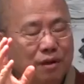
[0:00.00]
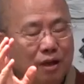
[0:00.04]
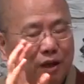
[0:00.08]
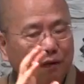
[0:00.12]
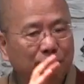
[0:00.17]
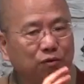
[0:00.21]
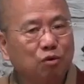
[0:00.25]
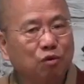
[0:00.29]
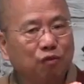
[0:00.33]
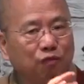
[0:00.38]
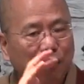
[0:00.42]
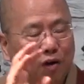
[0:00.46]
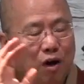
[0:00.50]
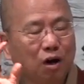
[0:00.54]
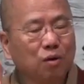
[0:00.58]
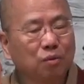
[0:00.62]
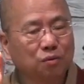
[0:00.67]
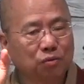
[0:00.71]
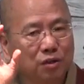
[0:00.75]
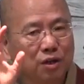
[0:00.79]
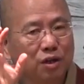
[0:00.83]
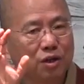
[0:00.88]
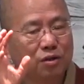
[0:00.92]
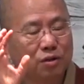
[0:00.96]
If you
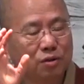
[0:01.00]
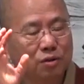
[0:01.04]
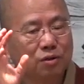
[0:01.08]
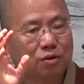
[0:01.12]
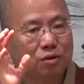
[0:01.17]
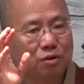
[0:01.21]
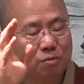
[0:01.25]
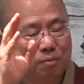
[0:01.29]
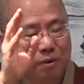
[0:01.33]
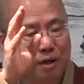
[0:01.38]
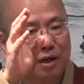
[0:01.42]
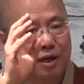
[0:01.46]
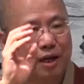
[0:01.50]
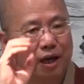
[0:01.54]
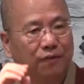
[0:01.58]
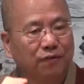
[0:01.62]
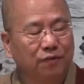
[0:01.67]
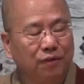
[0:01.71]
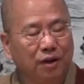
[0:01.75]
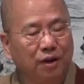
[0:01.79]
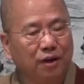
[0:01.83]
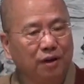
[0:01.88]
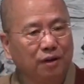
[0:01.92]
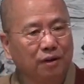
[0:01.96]
follow this, you may
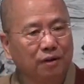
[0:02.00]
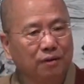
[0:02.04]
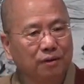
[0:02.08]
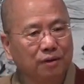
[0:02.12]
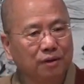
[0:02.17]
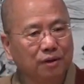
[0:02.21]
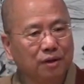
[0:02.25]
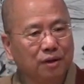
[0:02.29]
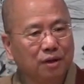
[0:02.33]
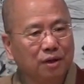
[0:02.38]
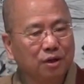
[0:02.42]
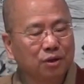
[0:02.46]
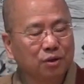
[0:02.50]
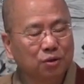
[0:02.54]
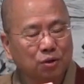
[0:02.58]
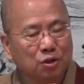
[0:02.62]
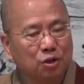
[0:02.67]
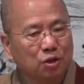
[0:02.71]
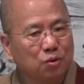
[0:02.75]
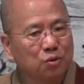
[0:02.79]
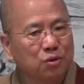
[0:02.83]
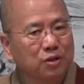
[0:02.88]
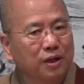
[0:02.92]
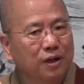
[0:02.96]
get there. So
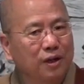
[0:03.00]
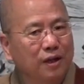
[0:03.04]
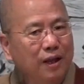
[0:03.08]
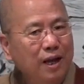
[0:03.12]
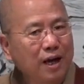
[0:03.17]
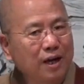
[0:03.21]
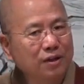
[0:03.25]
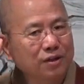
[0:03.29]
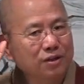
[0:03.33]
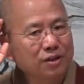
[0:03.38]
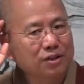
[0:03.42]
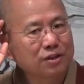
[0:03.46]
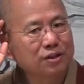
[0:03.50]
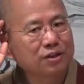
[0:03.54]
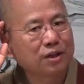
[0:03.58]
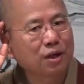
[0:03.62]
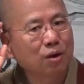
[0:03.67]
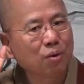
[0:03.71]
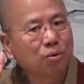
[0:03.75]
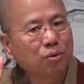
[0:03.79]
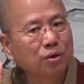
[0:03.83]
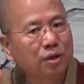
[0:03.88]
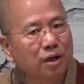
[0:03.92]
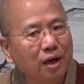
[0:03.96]
he used an analysis and
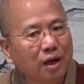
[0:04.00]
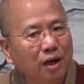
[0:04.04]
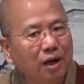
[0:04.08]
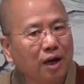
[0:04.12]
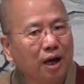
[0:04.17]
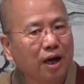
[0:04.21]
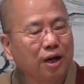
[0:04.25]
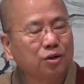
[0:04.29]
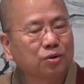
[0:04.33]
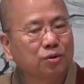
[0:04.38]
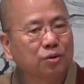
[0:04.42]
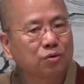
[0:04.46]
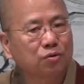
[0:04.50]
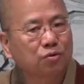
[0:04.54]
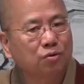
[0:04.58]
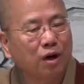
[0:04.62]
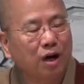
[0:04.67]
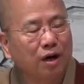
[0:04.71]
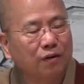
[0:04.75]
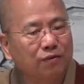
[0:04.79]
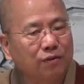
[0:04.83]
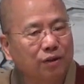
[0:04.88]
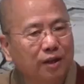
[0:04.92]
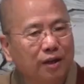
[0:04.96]
said, oh yeah, I should
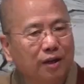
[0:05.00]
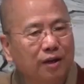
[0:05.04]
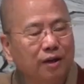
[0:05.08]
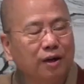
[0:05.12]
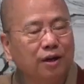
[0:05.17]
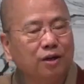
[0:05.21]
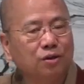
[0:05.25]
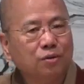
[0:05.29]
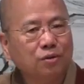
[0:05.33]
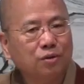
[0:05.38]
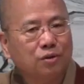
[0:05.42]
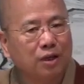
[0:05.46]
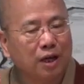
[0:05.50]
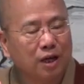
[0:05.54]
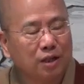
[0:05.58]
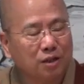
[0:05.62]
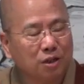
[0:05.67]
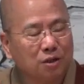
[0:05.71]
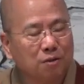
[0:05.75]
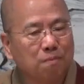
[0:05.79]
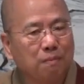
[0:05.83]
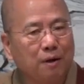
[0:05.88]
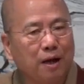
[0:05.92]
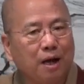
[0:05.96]
drive there, I should take
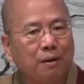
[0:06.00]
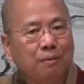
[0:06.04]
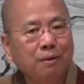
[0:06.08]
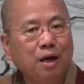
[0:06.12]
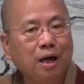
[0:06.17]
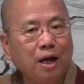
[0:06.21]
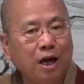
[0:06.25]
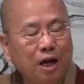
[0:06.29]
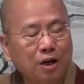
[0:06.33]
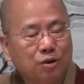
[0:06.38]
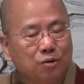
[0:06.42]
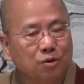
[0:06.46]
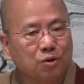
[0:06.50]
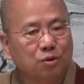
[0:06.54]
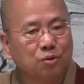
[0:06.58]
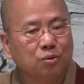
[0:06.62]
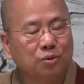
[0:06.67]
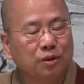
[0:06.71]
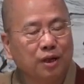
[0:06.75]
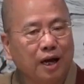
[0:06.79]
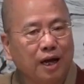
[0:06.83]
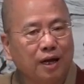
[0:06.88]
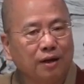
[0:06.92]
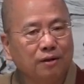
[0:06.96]
this map, I should
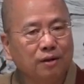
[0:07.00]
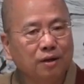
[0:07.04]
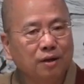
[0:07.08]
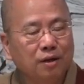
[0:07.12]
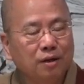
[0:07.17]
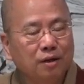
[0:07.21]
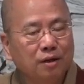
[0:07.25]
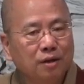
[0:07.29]
do that.